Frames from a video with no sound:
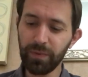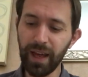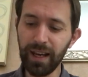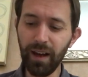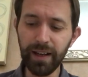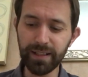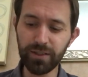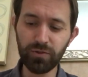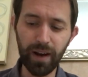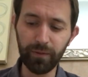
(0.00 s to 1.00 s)
Their
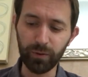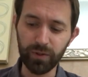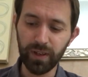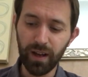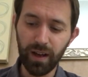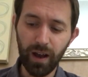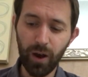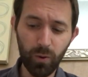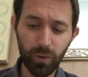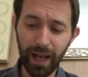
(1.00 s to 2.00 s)
lights travelled
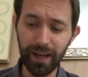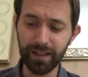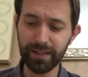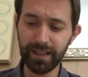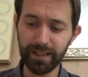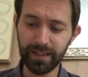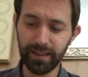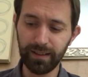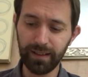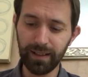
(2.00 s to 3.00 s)
whole galaxies,
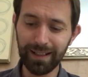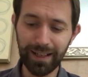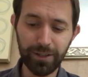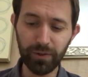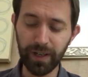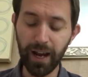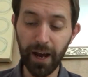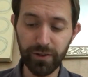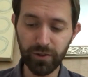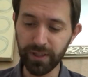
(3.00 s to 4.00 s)
glittering
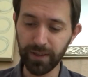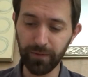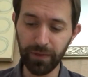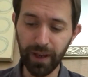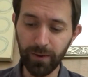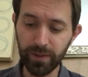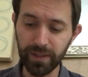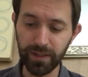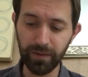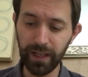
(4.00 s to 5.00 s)
hundreds of
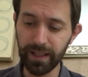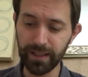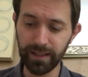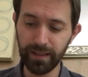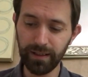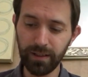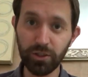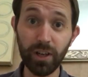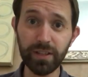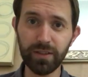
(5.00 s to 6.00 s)
thousands of years,
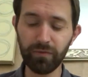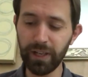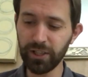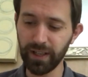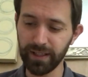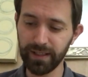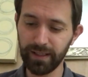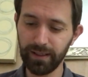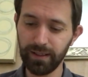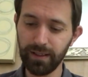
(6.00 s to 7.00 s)
just to reach us.
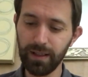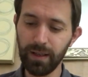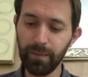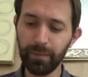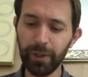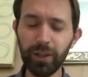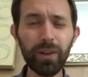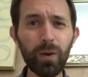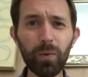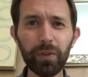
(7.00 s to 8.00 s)
But you
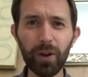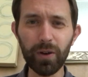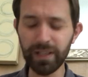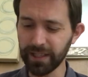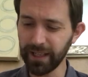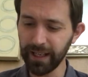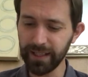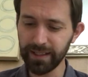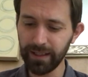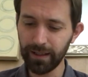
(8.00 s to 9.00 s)
know what the oddest thing
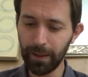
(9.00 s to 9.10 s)
is?